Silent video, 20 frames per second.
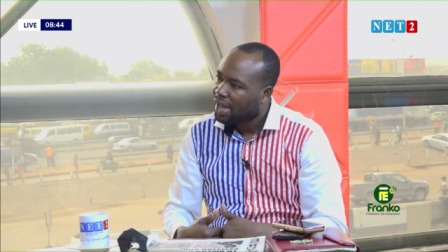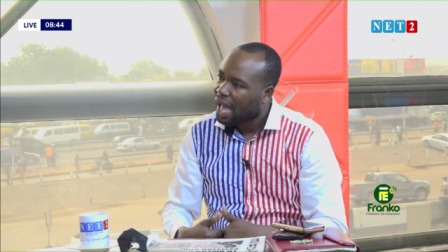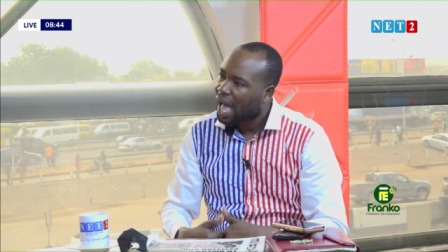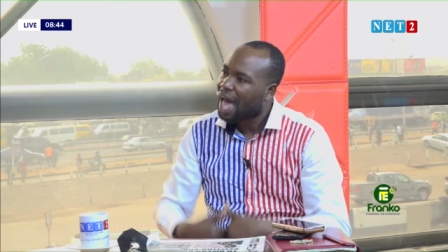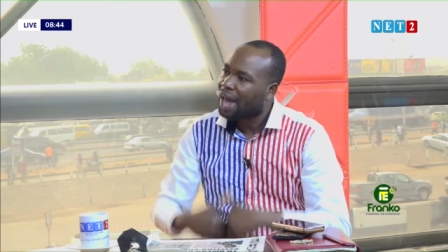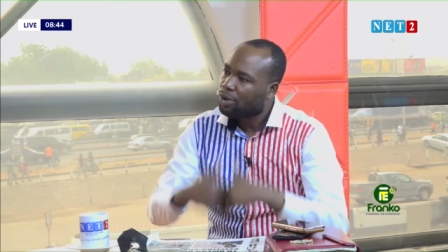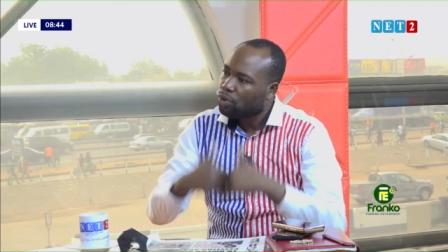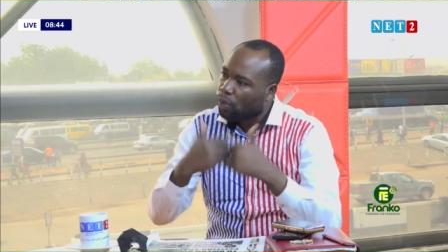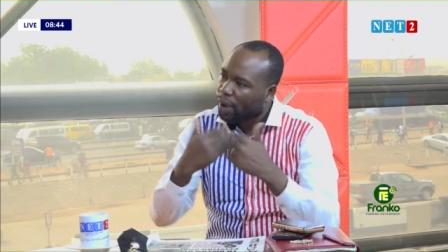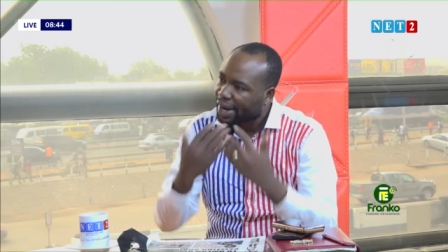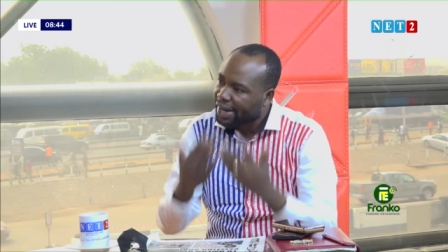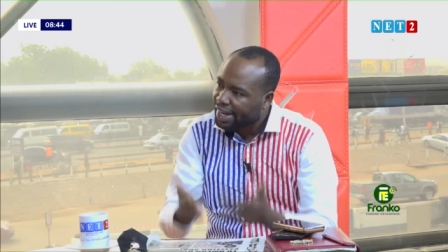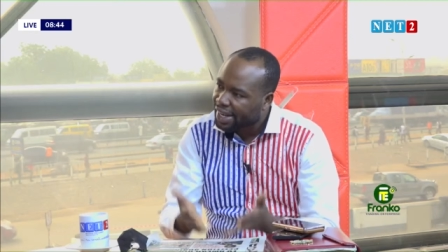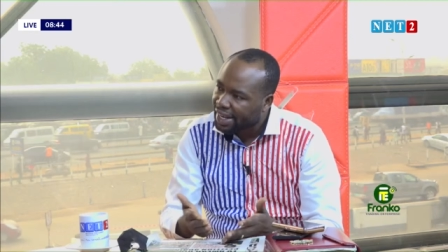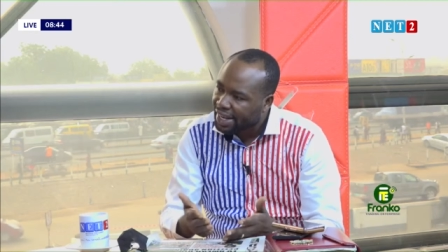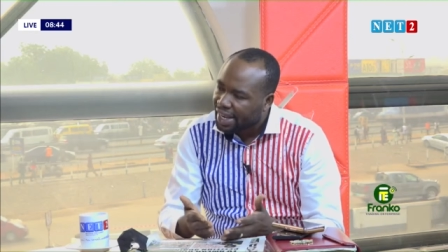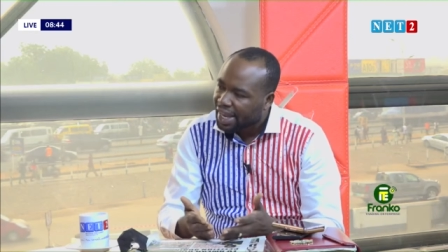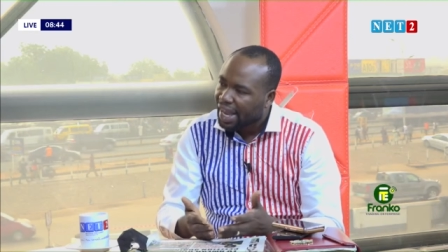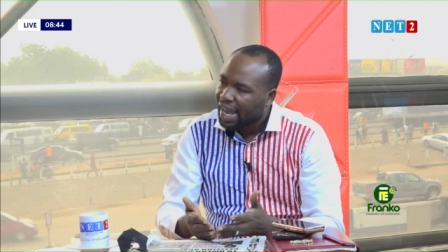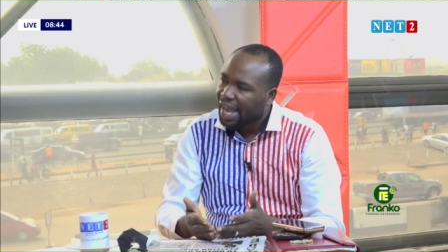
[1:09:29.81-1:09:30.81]
and
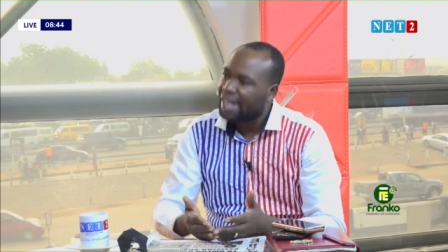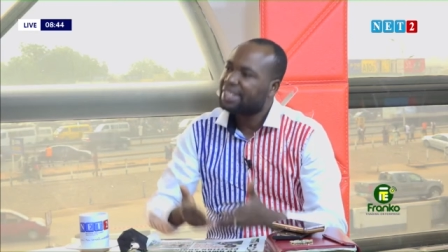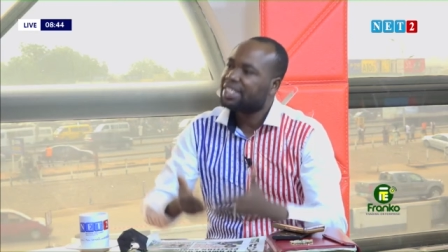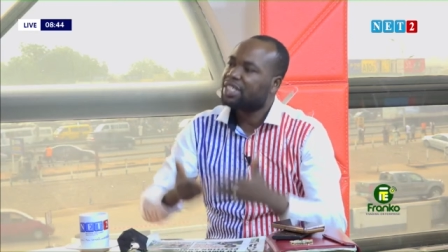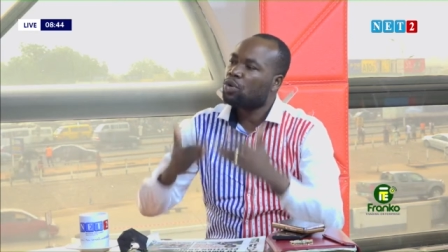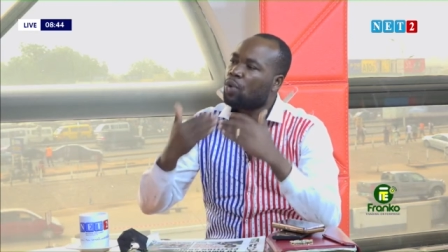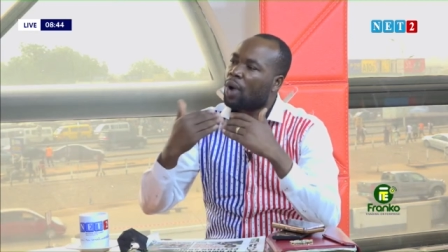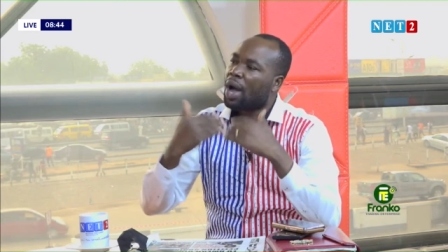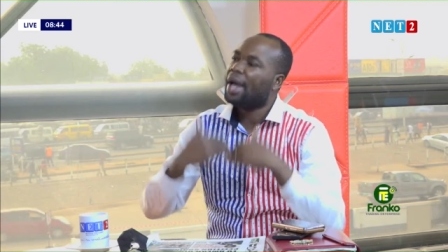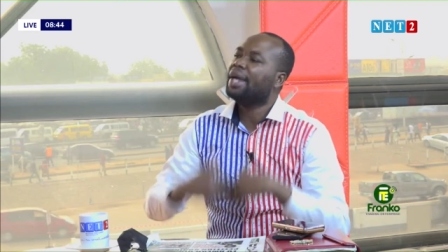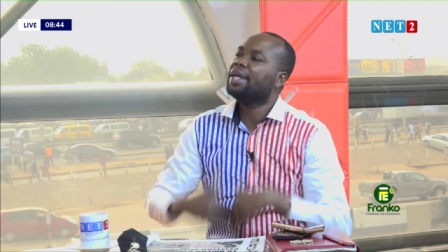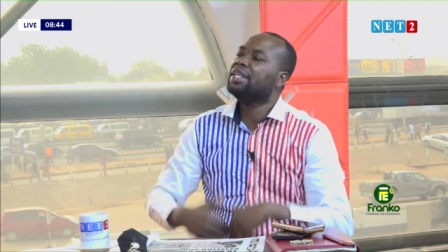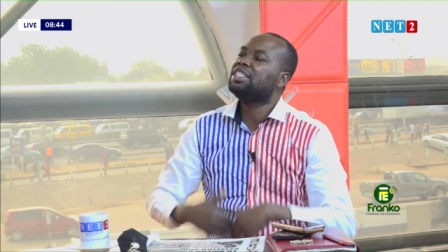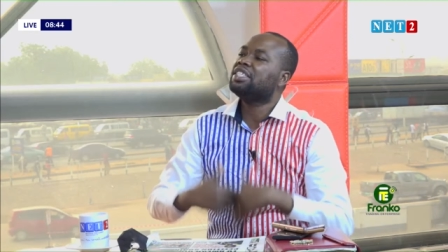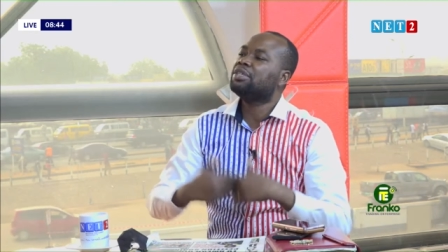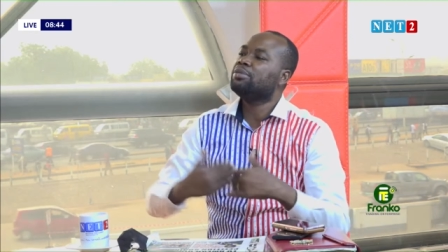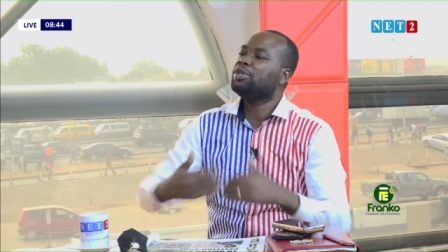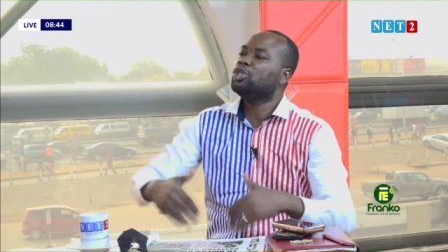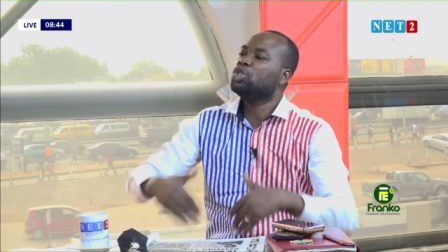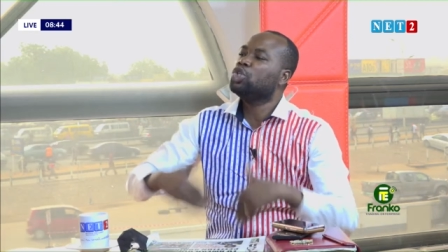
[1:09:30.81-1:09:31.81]
wedding, a chua, and
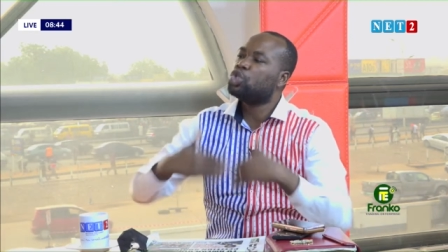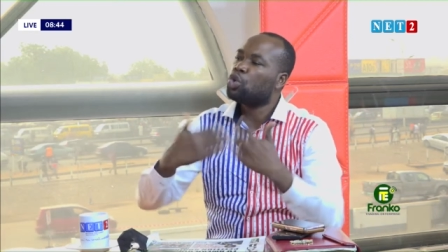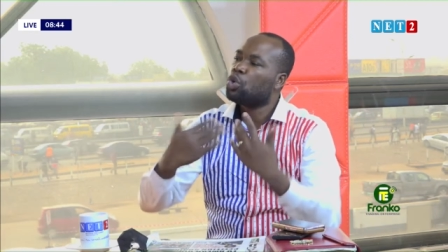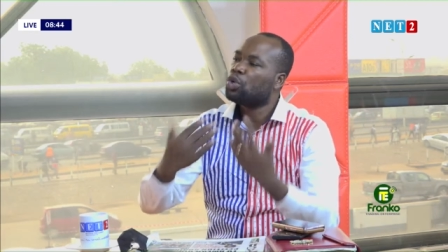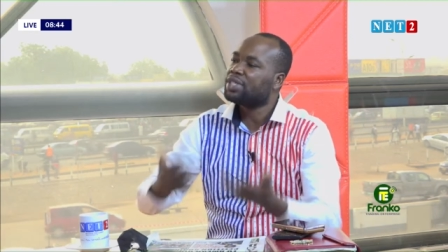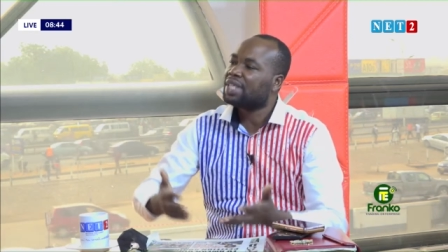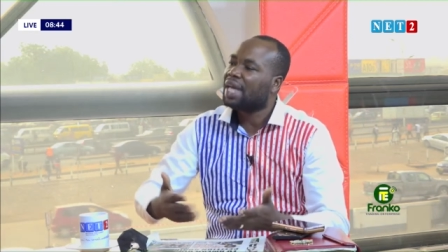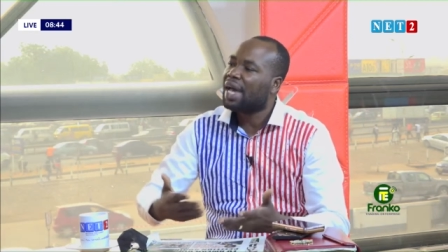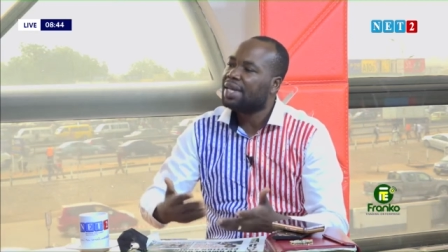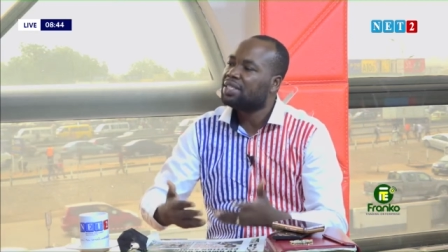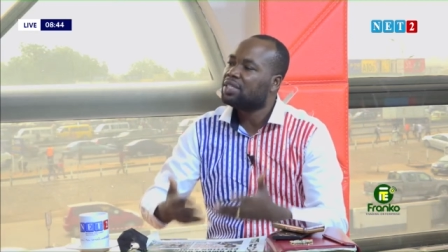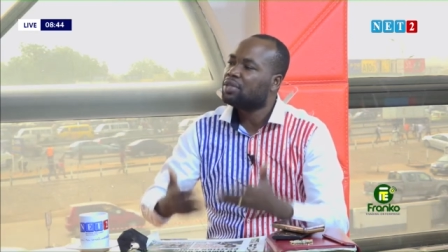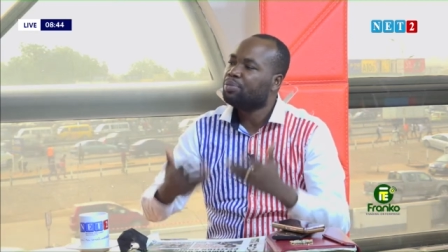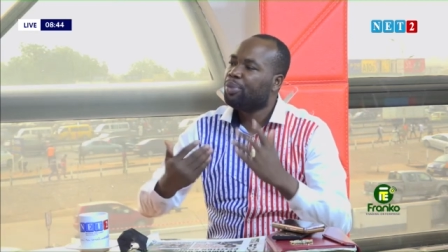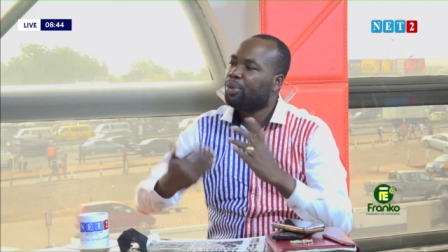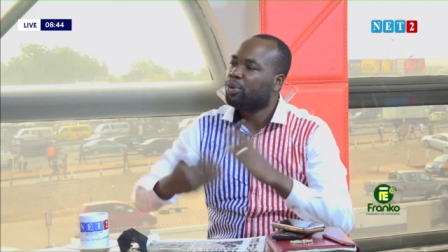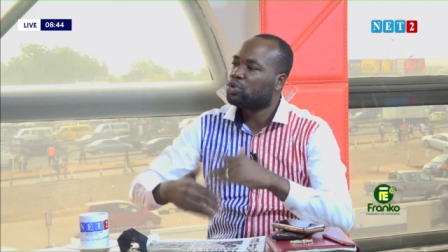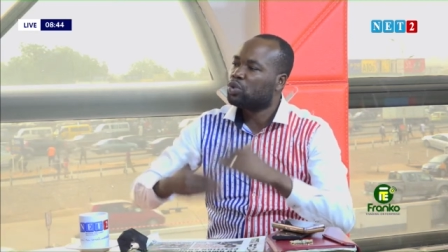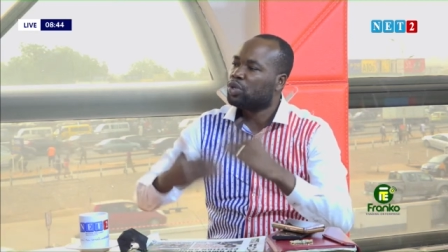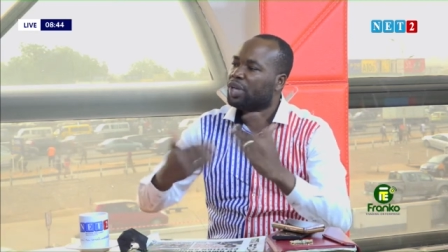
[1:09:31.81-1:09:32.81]
to me, show signs in
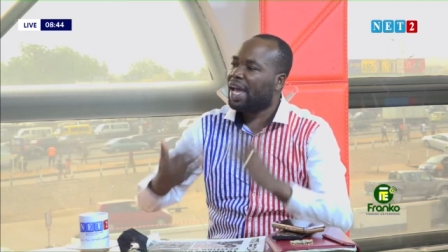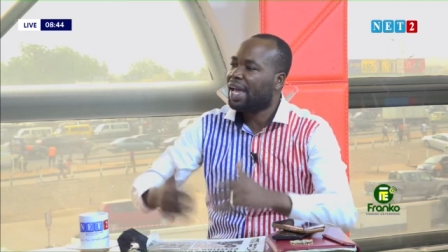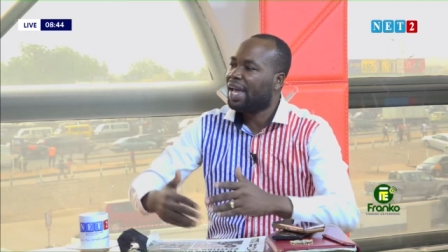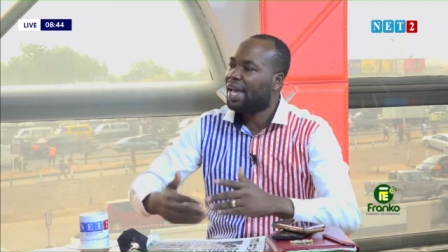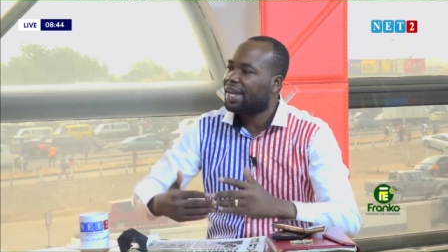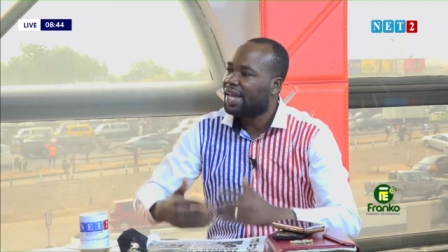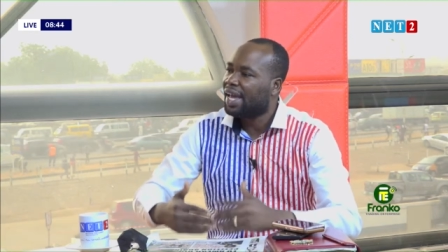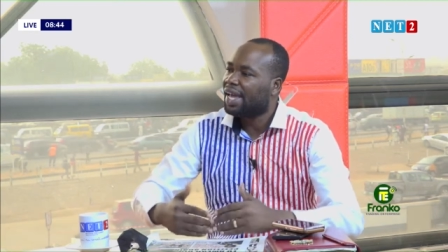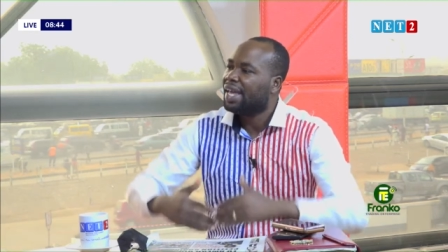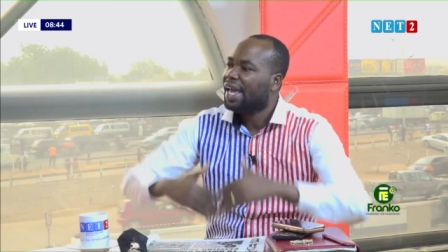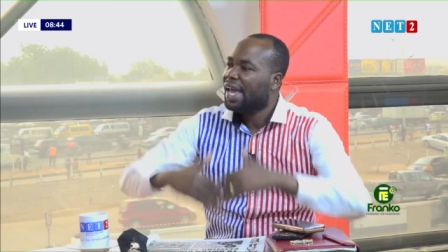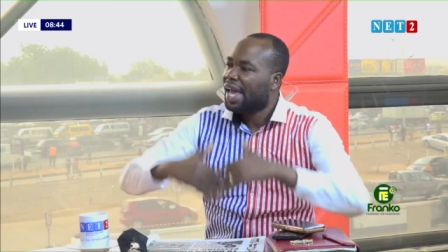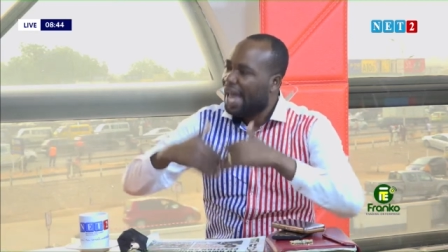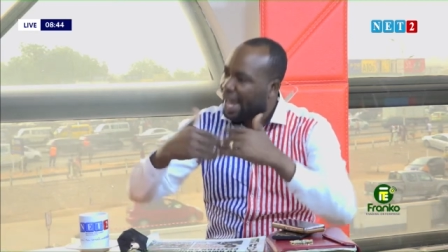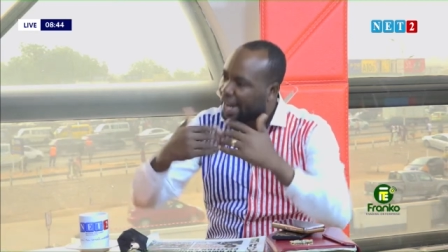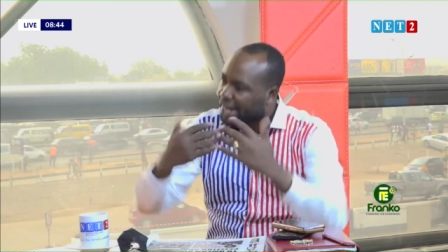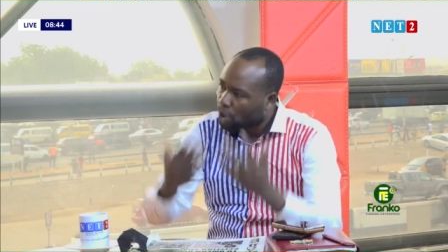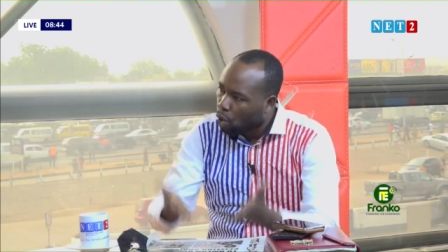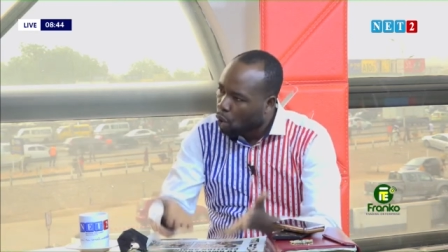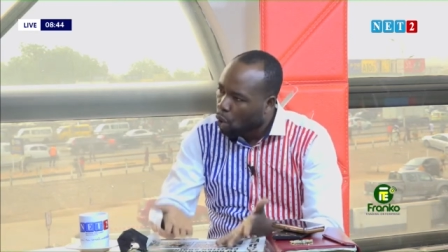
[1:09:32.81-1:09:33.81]
Ponson,
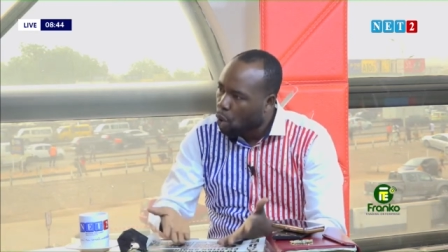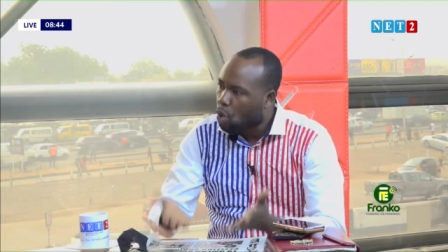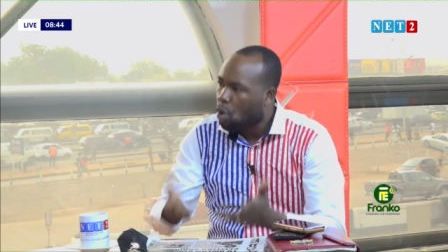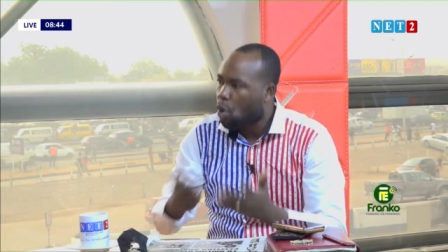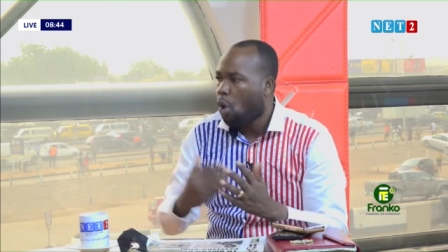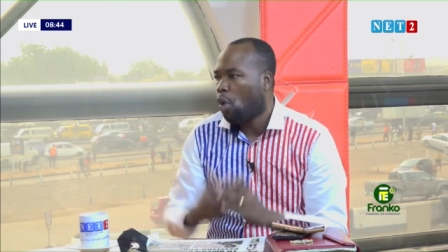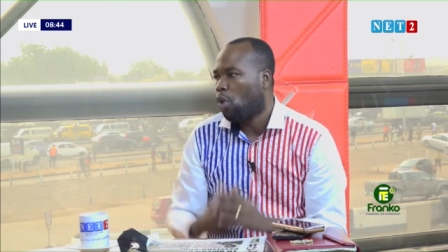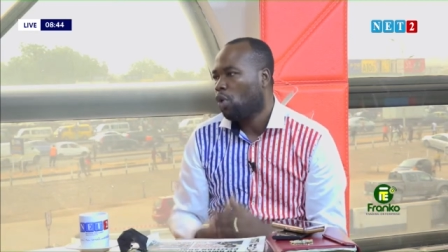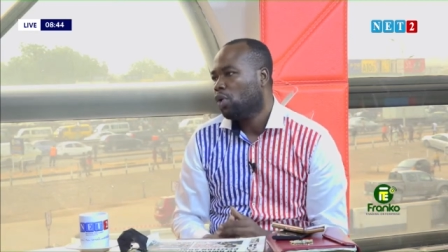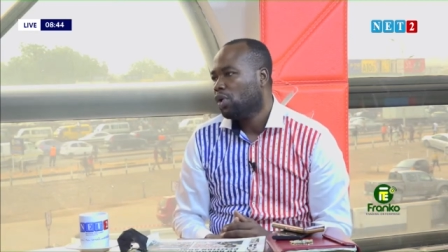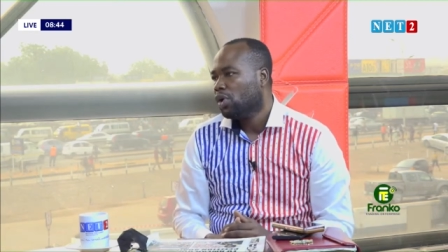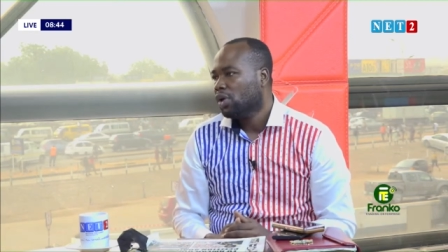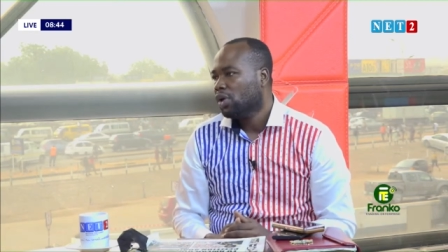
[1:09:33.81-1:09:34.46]
and the Oko.